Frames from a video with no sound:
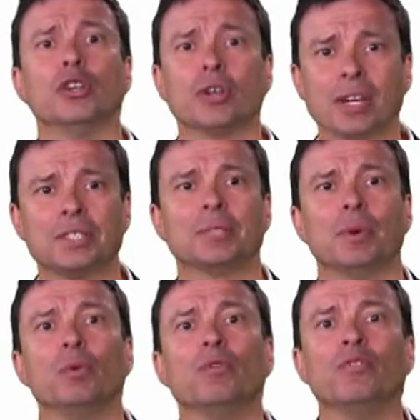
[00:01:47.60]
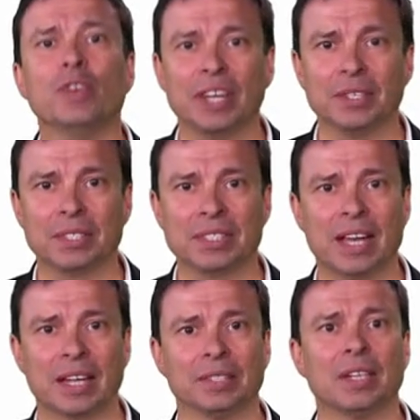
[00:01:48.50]
Your customer will fully
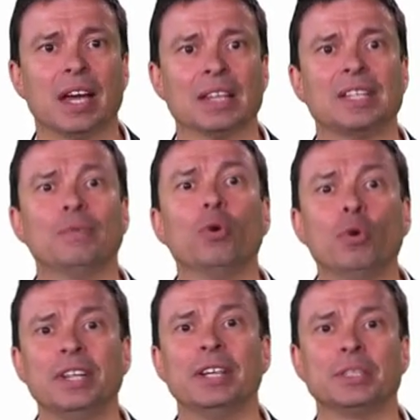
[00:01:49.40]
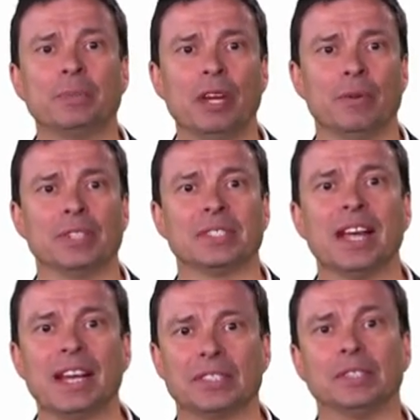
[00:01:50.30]
understand, as they've already experienced
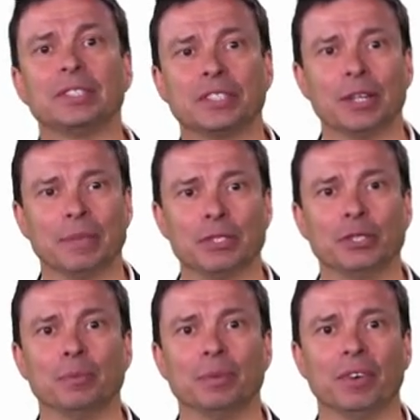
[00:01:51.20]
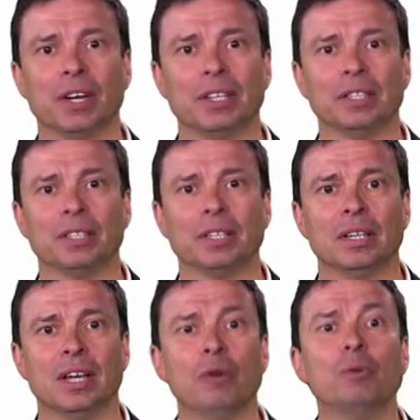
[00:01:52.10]
the excellent service you have provided,
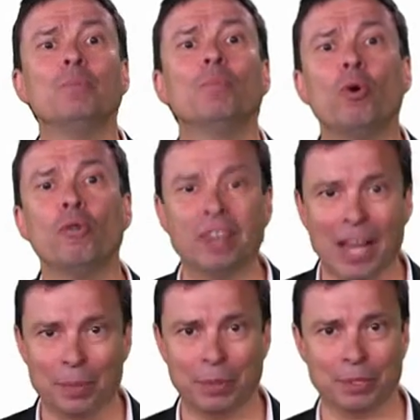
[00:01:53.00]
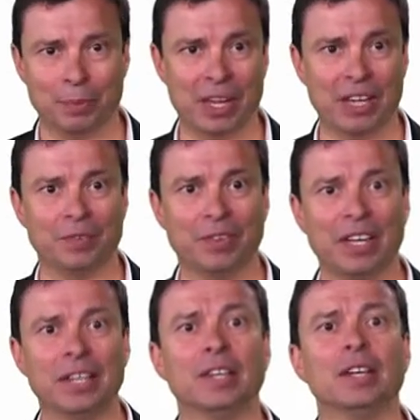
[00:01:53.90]
and will be more than happy to pay a
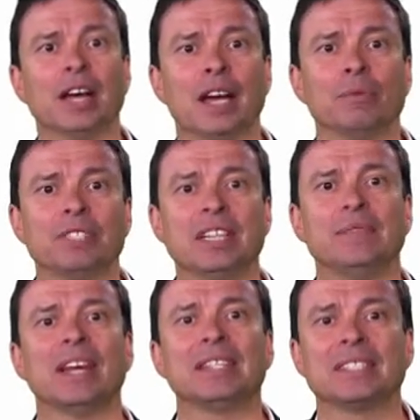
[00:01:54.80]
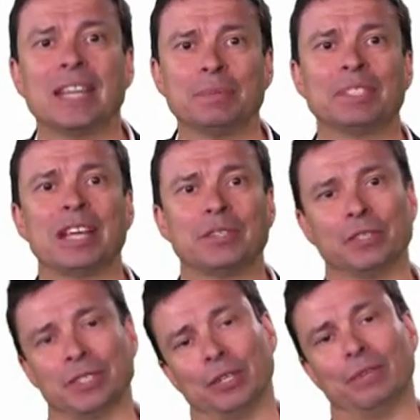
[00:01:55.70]
fee and receive that same standard
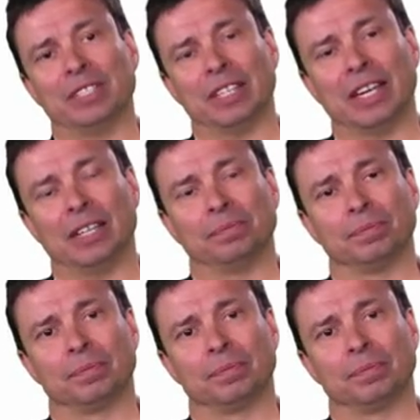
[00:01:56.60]
of service again.